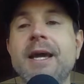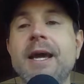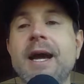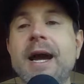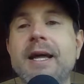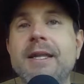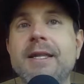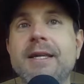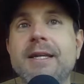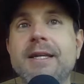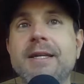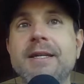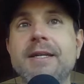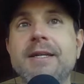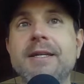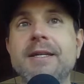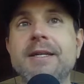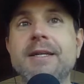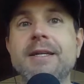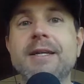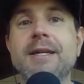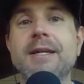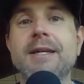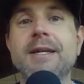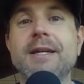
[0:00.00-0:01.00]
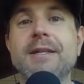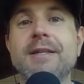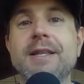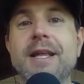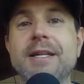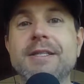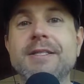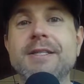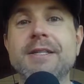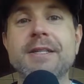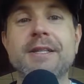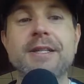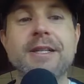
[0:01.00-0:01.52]
I think
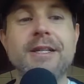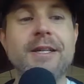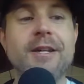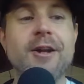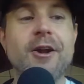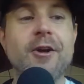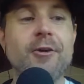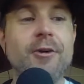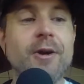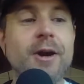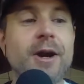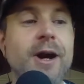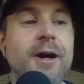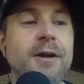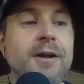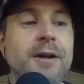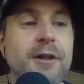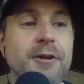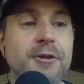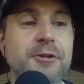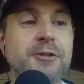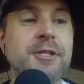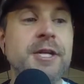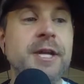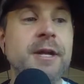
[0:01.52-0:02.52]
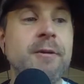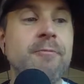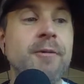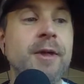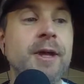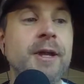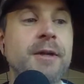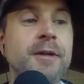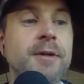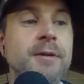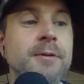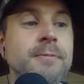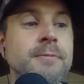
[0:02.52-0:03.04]
that's another team
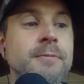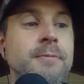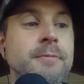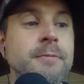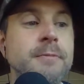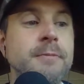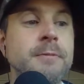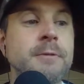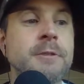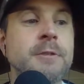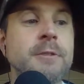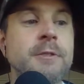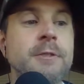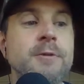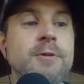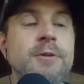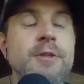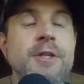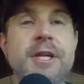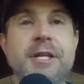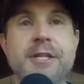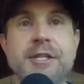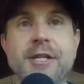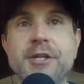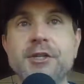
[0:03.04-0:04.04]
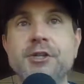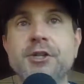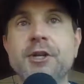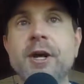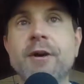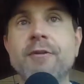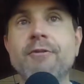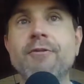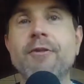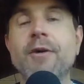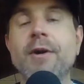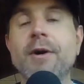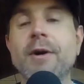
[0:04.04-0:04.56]
that the addition
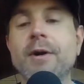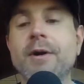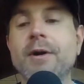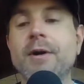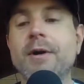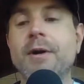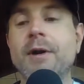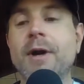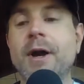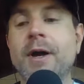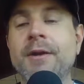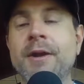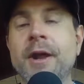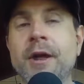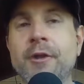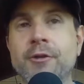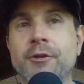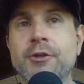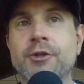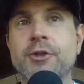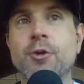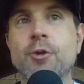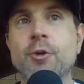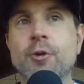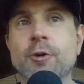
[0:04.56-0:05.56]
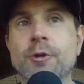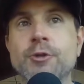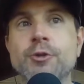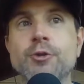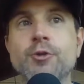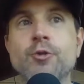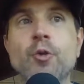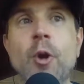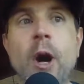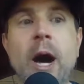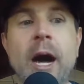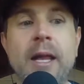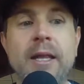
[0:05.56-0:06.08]
of another scorer in
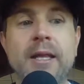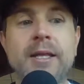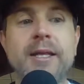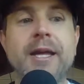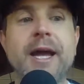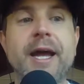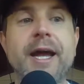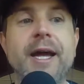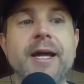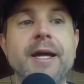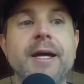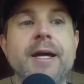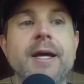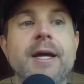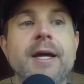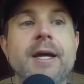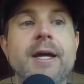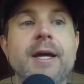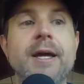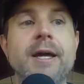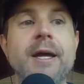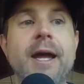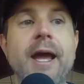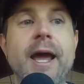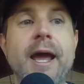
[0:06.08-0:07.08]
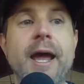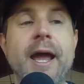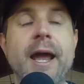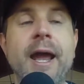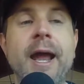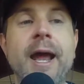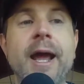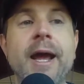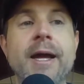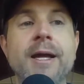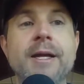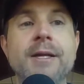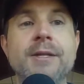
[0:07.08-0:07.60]
Drew Holiday
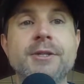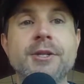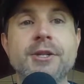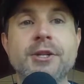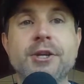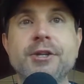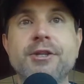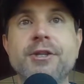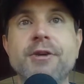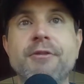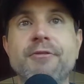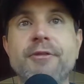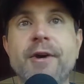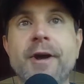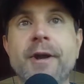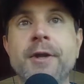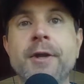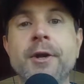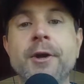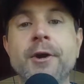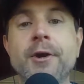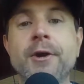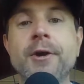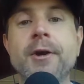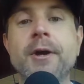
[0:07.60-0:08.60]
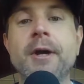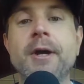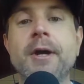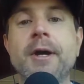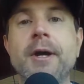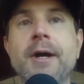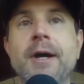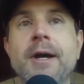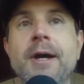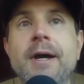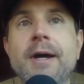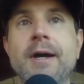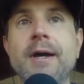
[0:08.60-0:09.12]
and a good defender
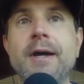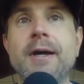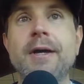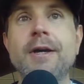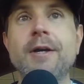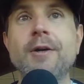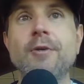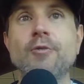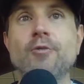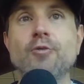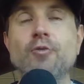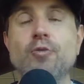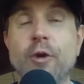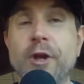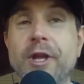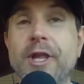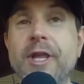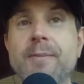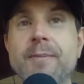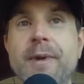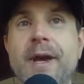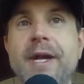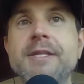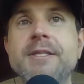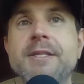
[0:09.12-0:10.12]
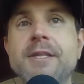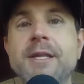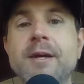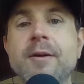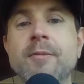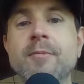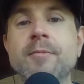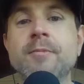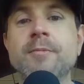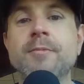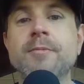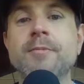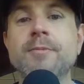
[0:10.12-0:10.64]
really makes
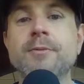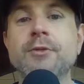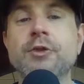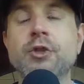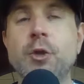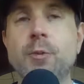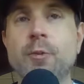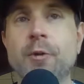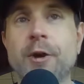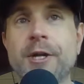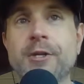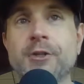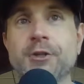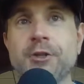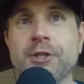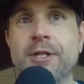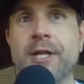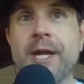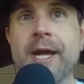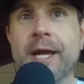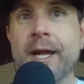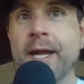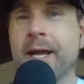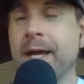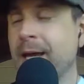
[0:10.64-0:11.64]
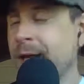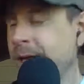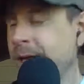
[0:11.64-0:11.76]
them super interesting.